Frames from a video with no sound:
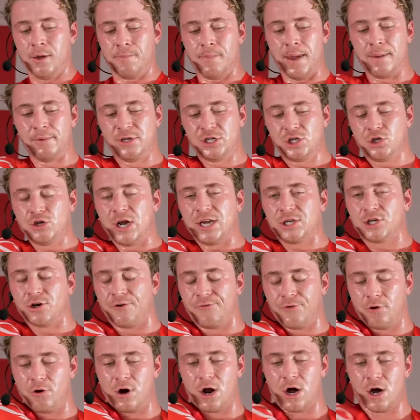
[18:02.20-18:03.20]
Maybe stretch
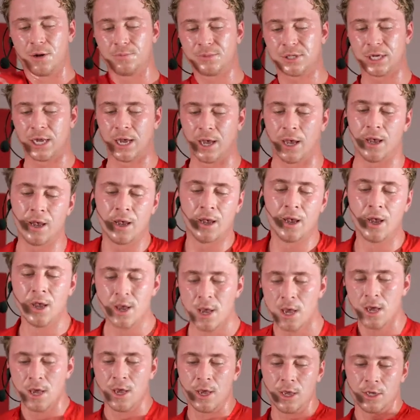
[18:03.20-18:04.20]
off your arms.
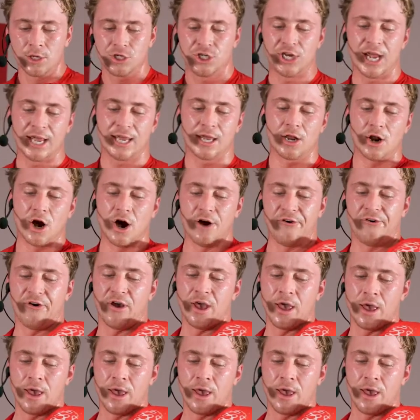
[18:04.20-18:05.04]
Shake it off.